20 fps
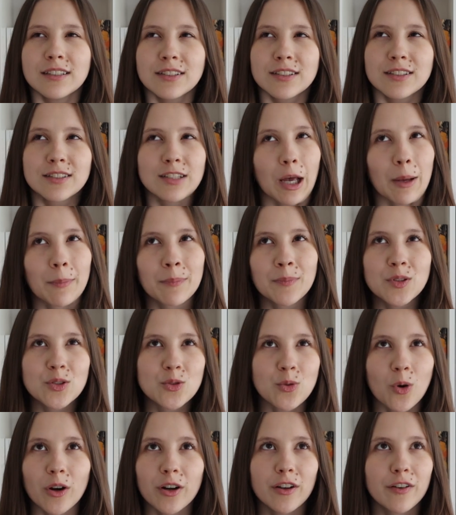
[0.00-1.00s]
some
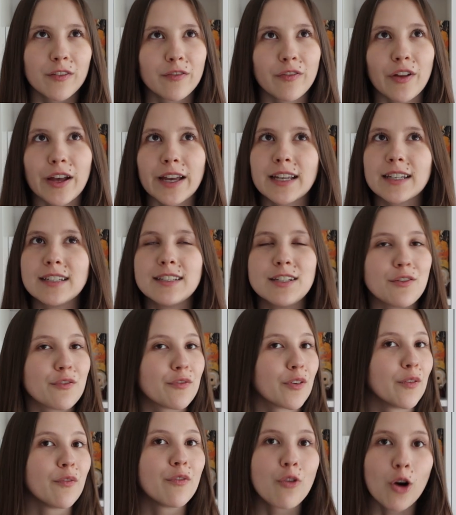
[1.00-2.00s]
sort of like
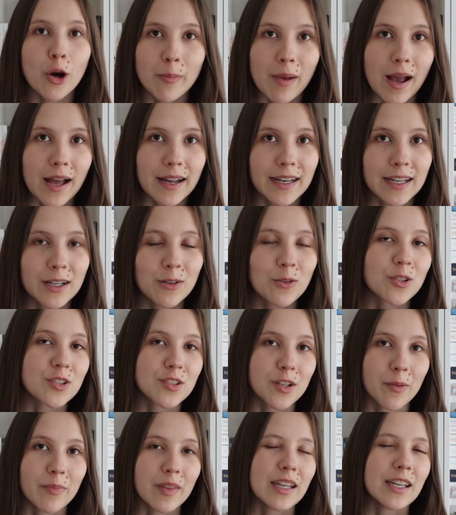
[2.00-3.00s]
different formatting or
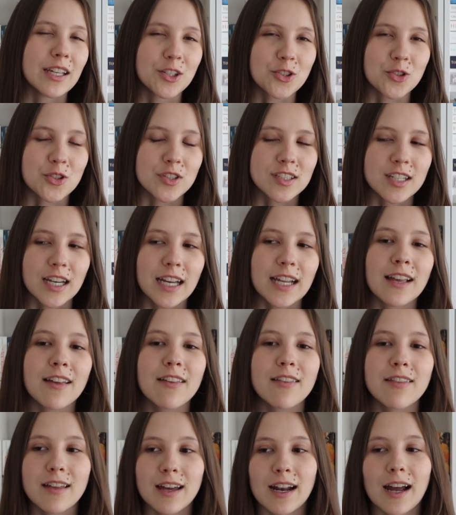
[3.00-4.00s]
something interesting
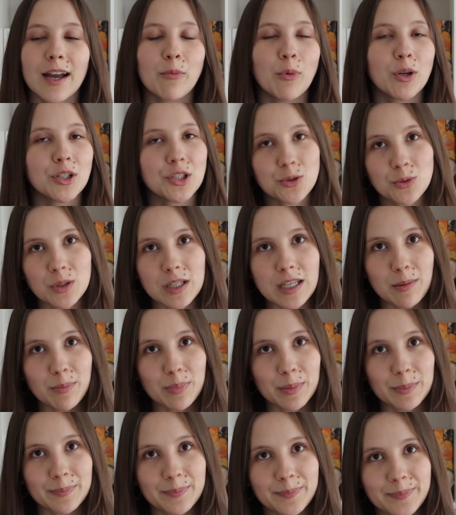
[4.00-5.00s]
that I want to keep.
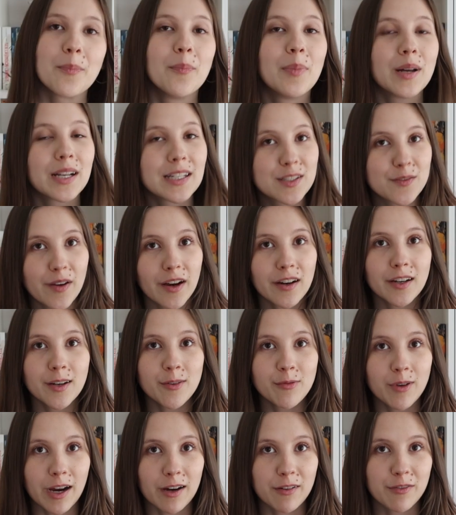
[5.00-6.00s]
But it's very
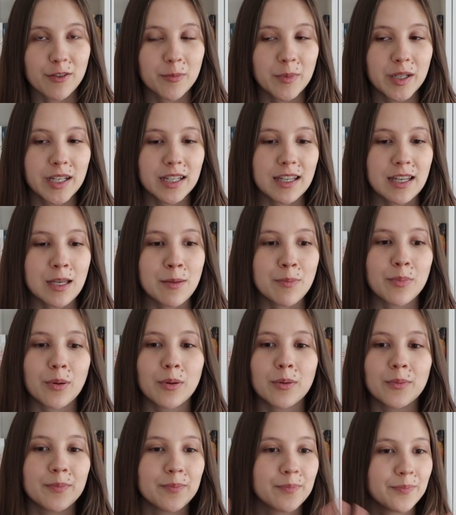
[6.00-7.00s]
rare for me to keep
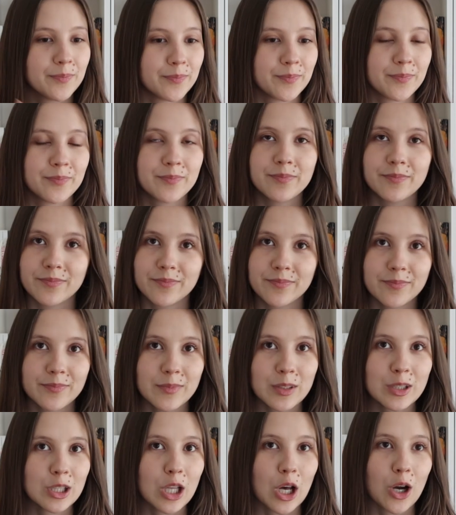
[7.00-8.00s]

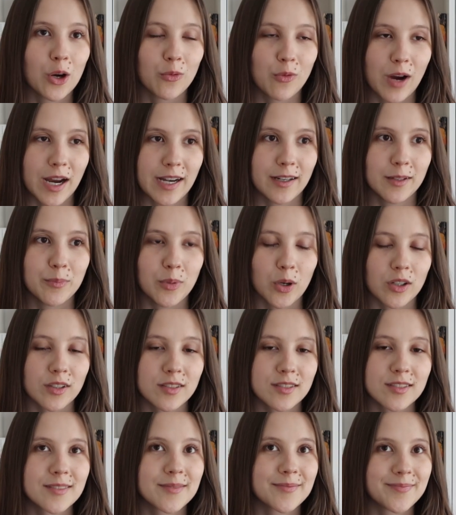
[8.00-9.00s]
low rated
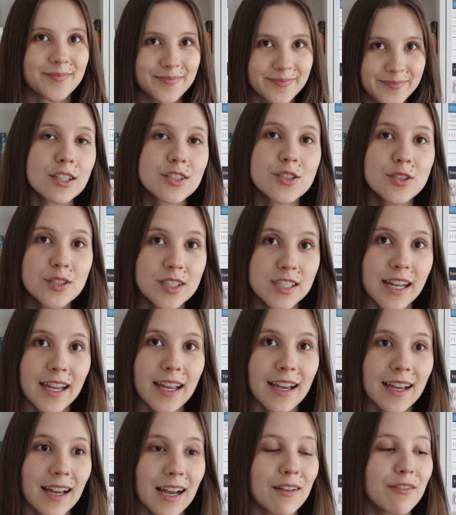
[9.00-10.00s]
books. So today
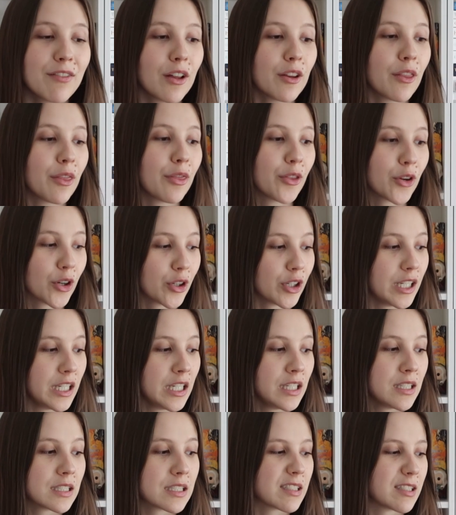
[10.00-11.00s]
I have
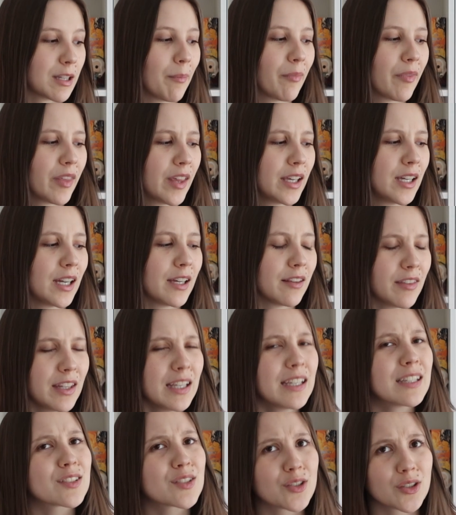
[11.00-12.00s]
30 something, I
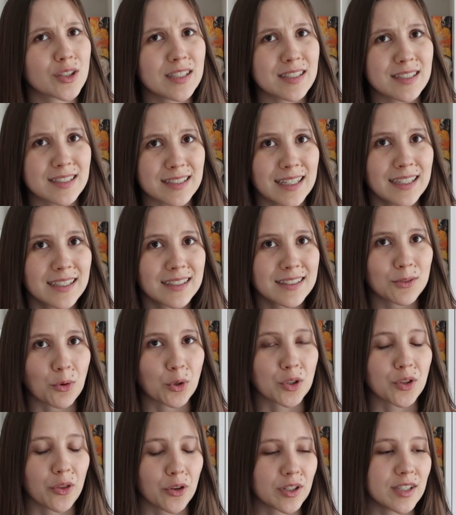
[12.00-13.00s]
think it's 36 or
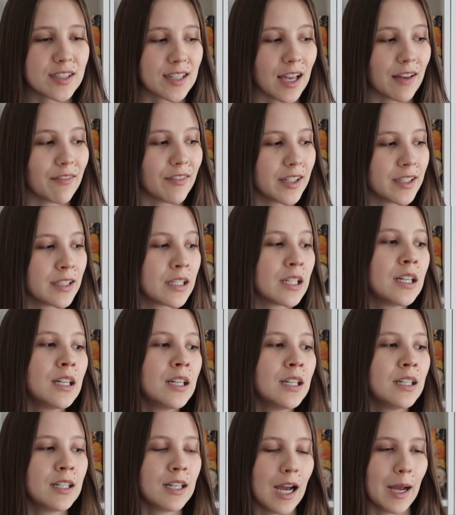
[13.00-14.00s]
37,
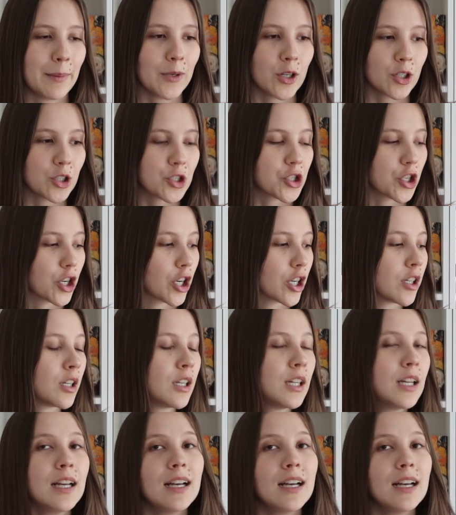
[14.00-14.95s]
I'm not sure,